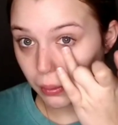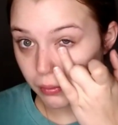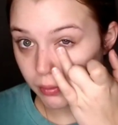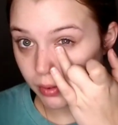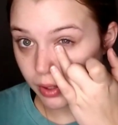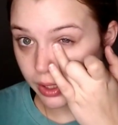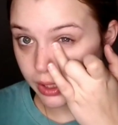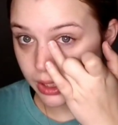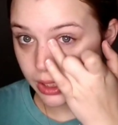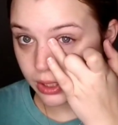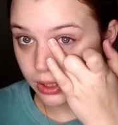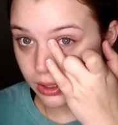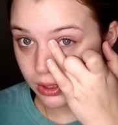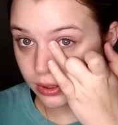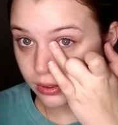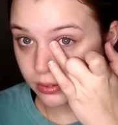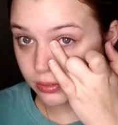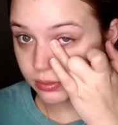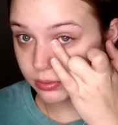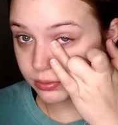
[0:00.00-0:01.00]
right
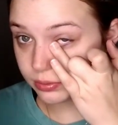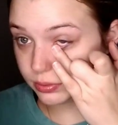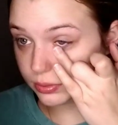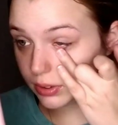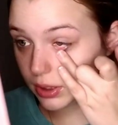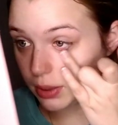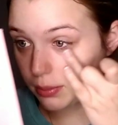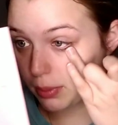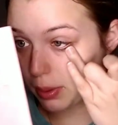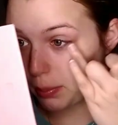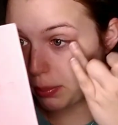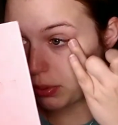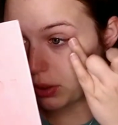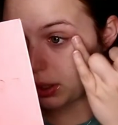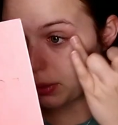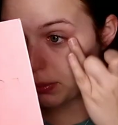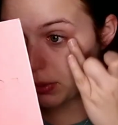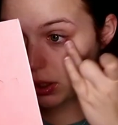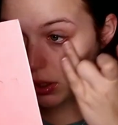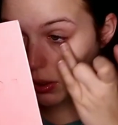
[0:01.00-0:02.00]
here, get my
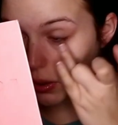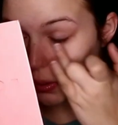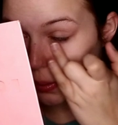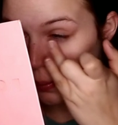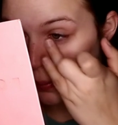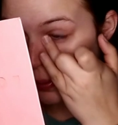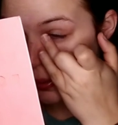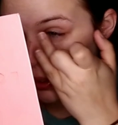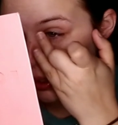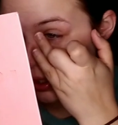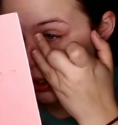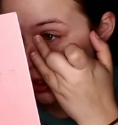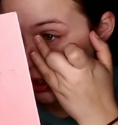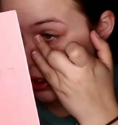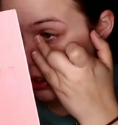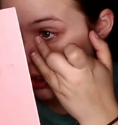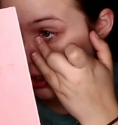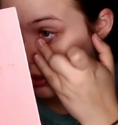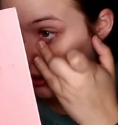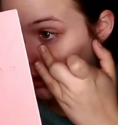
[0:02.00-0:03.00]
primer
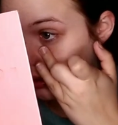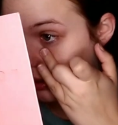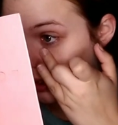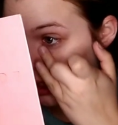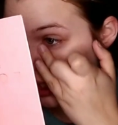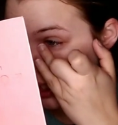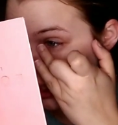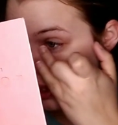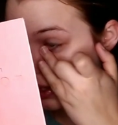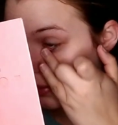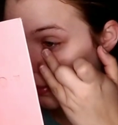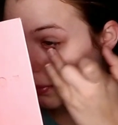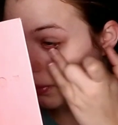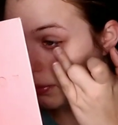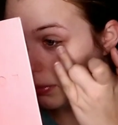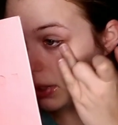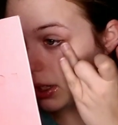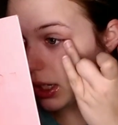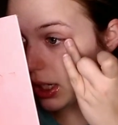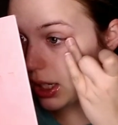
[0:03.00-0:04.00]
underneath
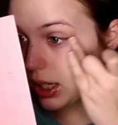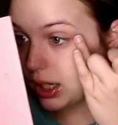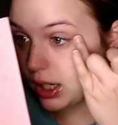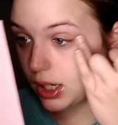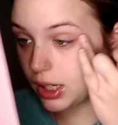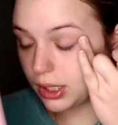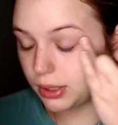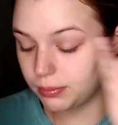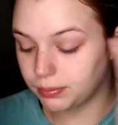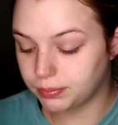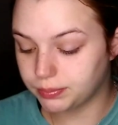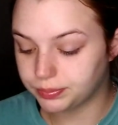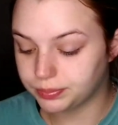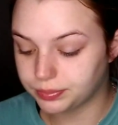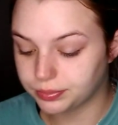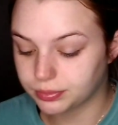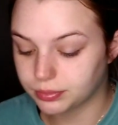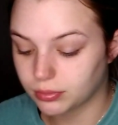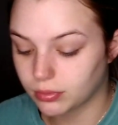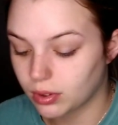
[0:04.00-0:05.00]
my eye,
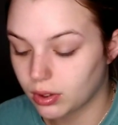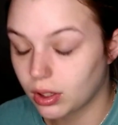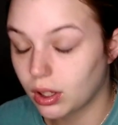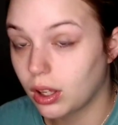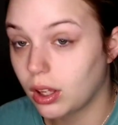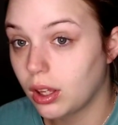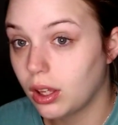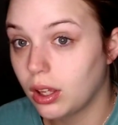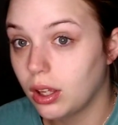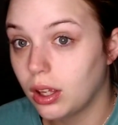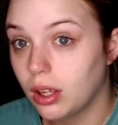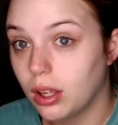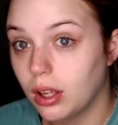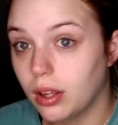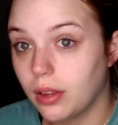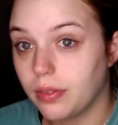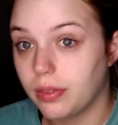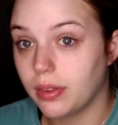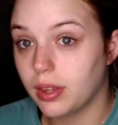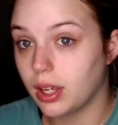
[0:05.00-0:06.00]

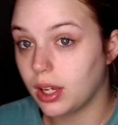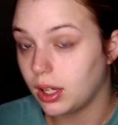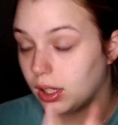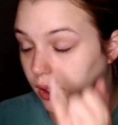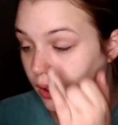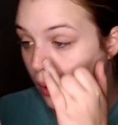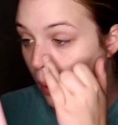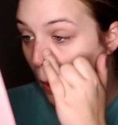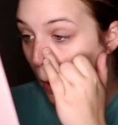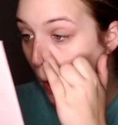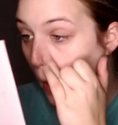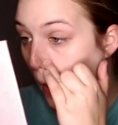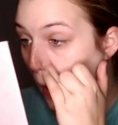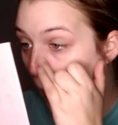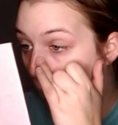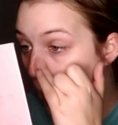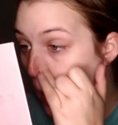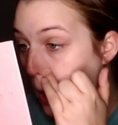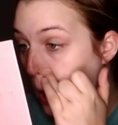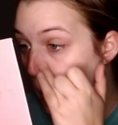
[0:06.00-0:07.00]
and then
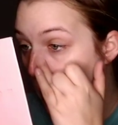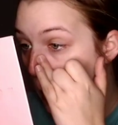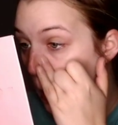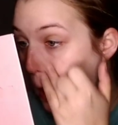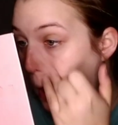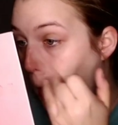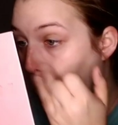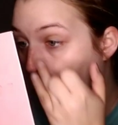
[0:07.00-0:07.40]
here.